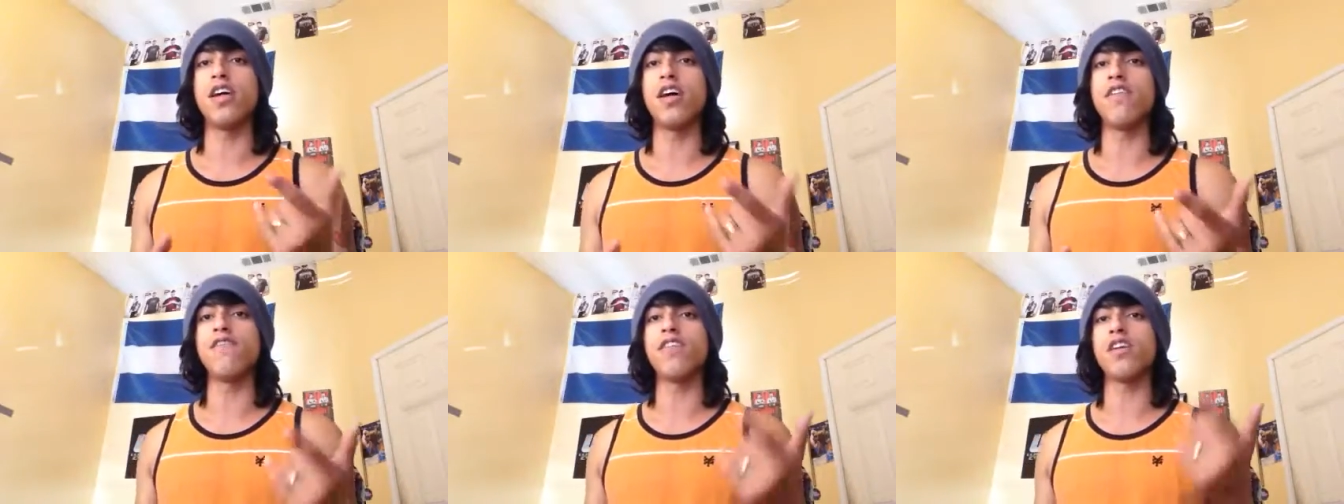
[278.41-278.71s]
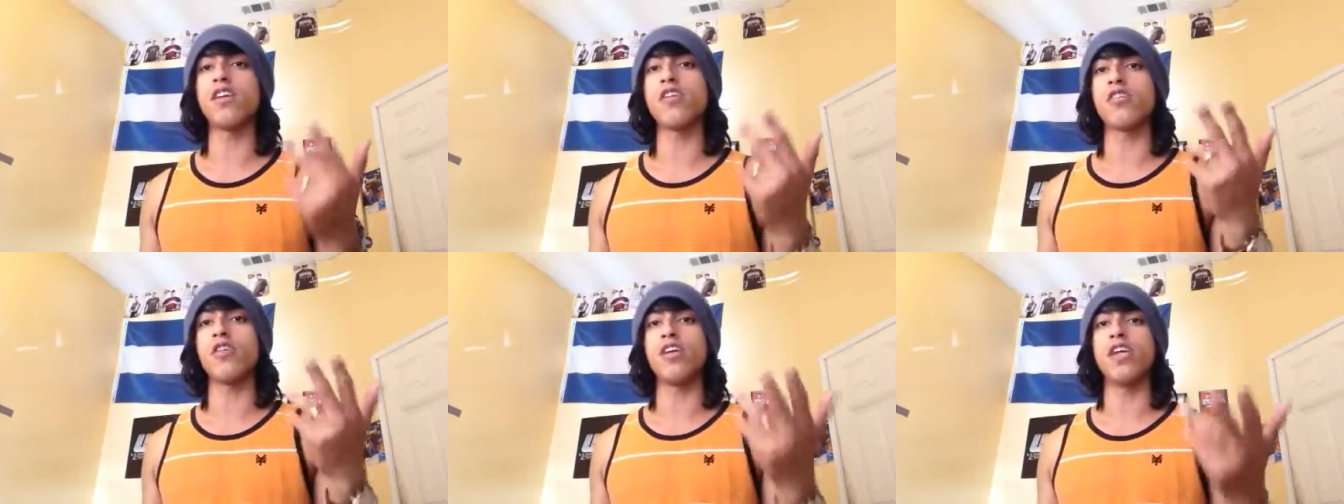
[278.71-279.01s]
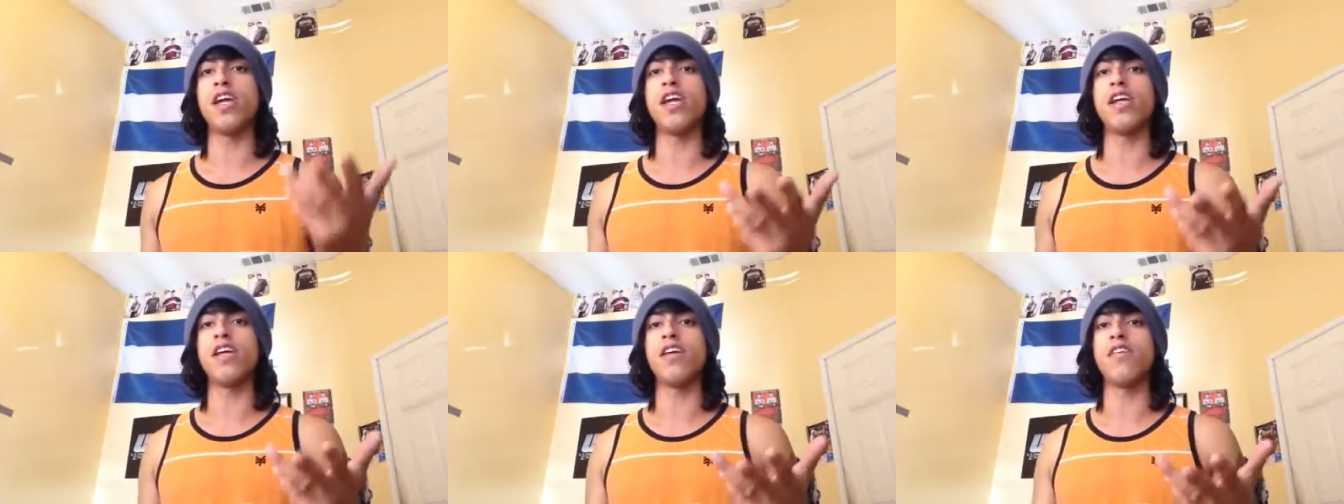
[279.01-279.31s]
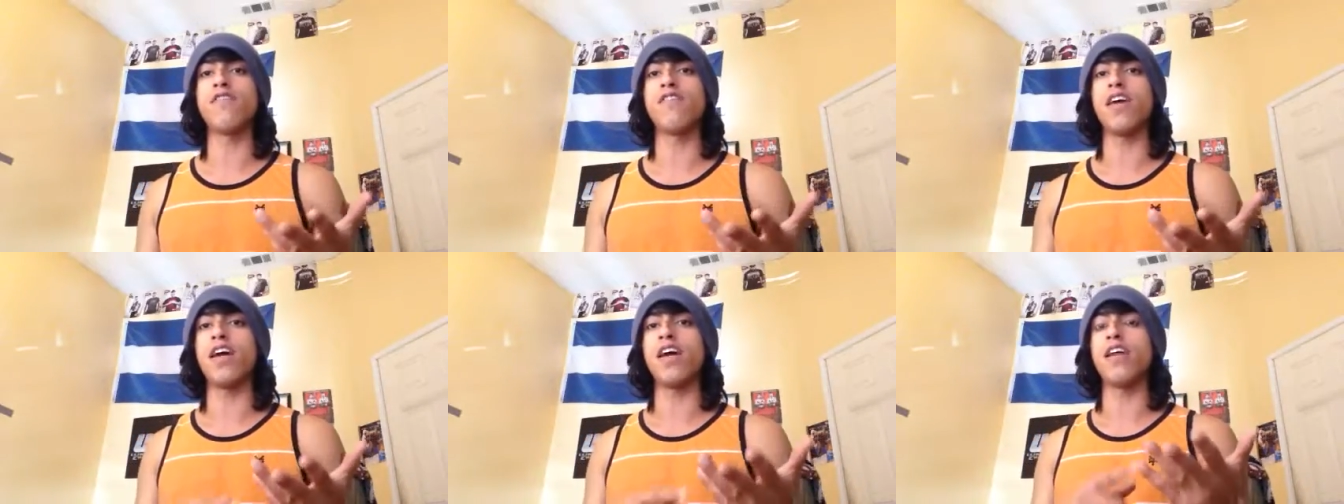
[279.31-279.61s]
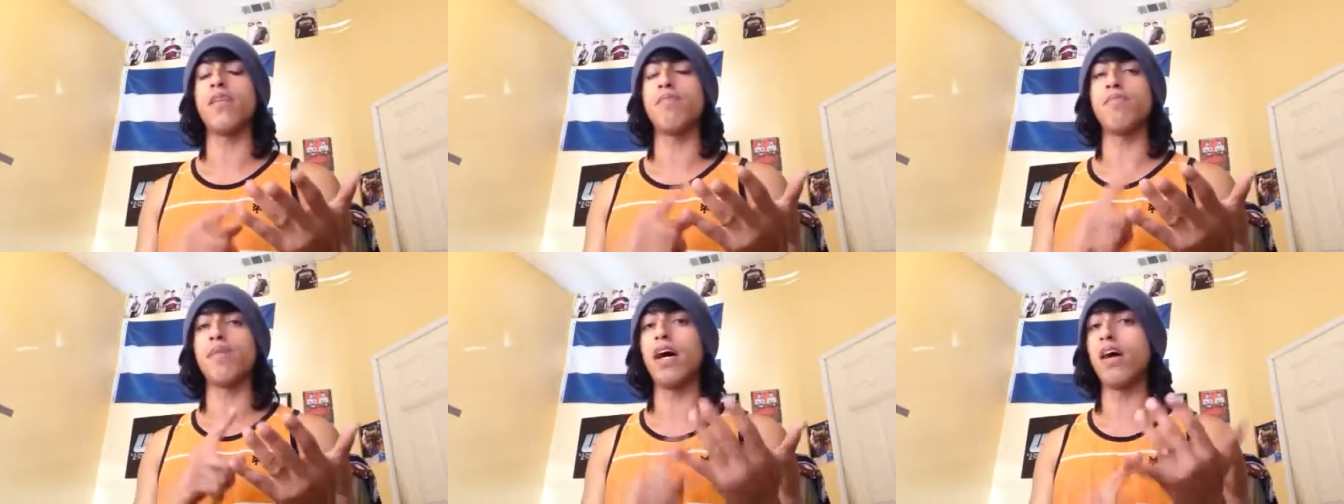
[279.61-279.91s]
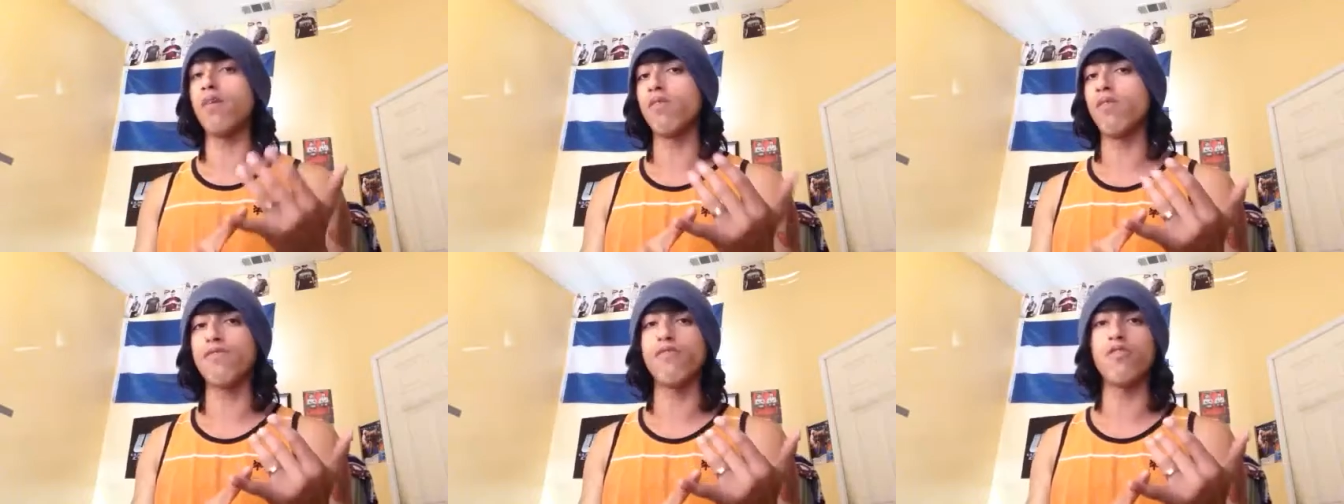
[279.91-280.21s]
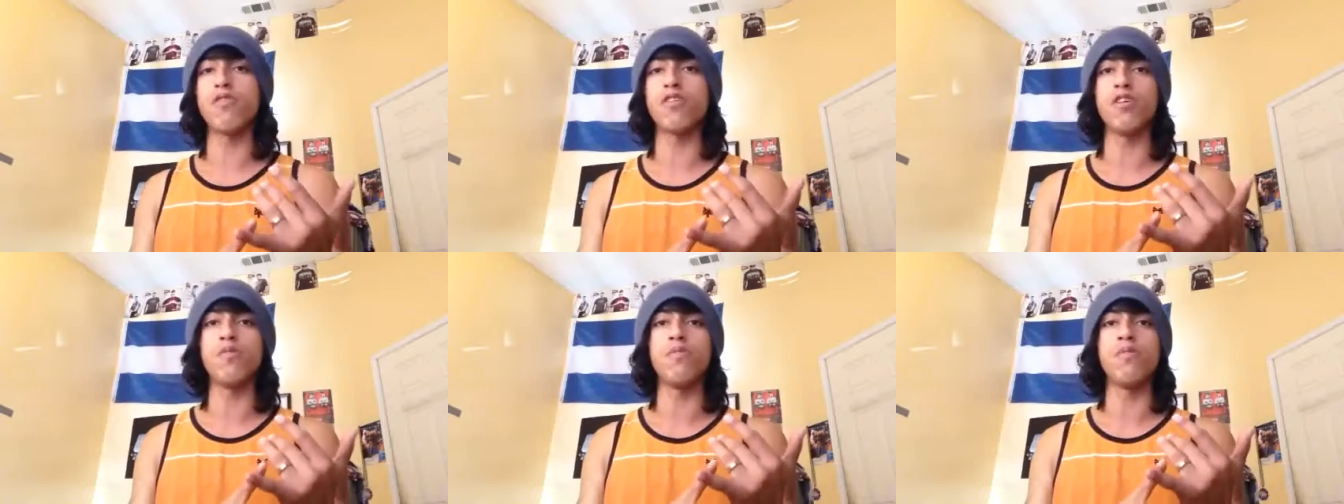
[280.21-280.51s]
loving, creative, and
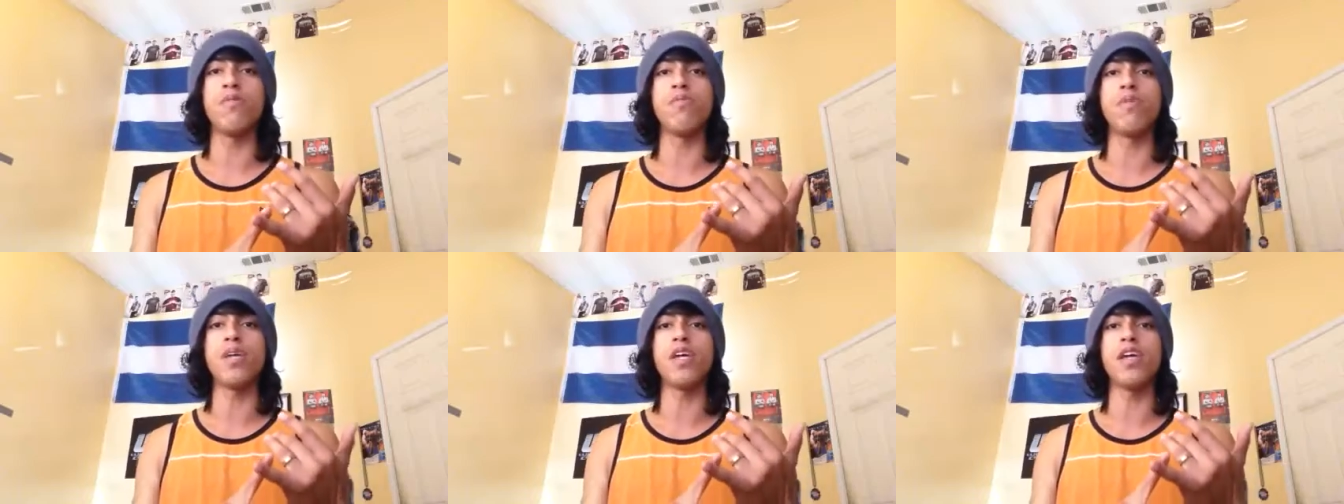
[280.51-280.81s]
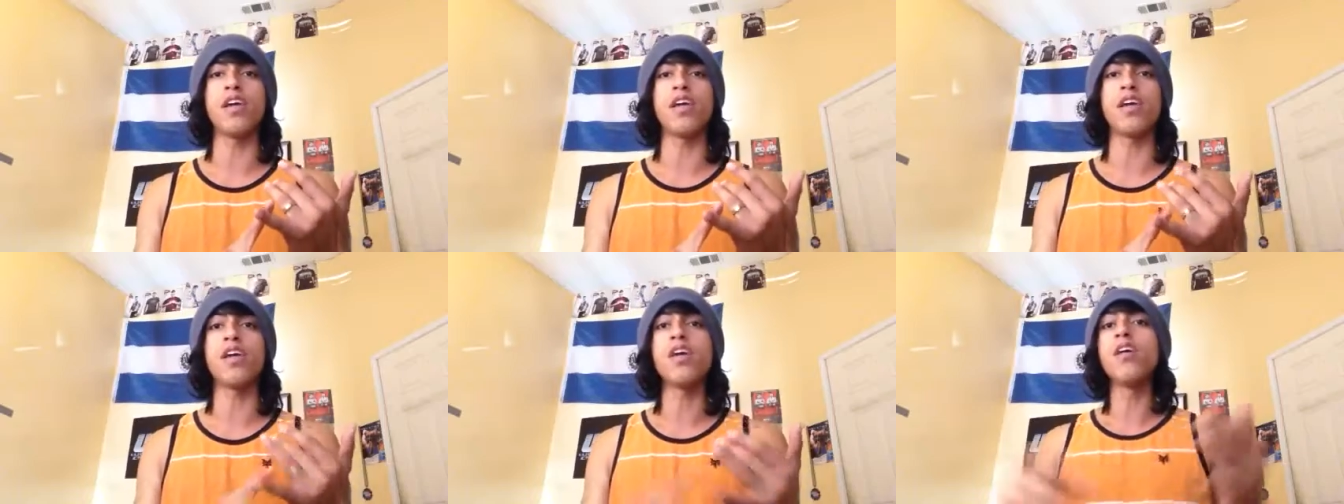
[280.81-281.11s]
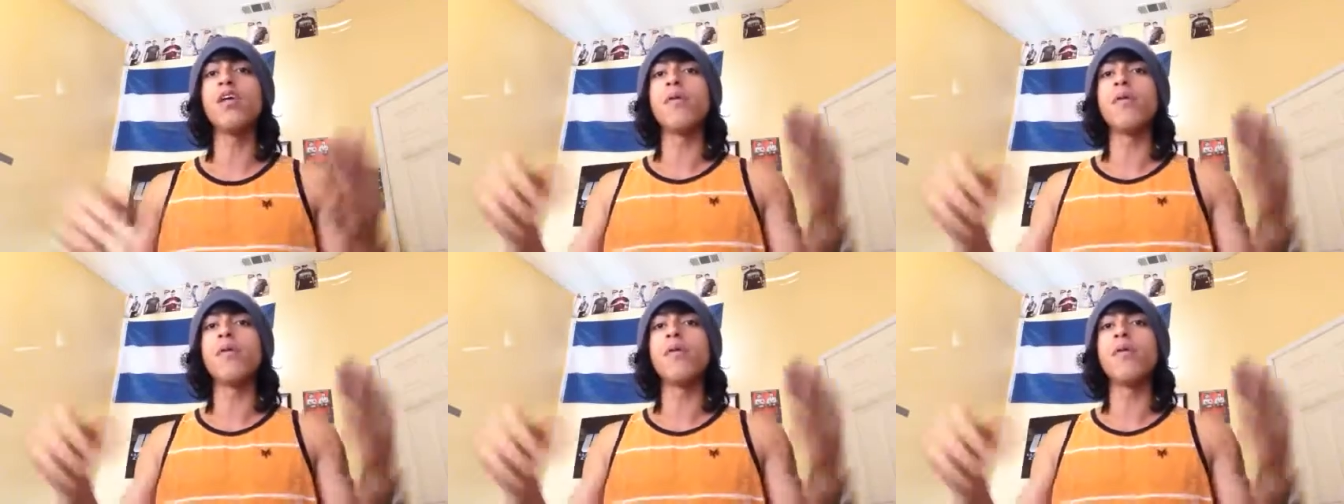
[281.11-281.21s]
powerful human being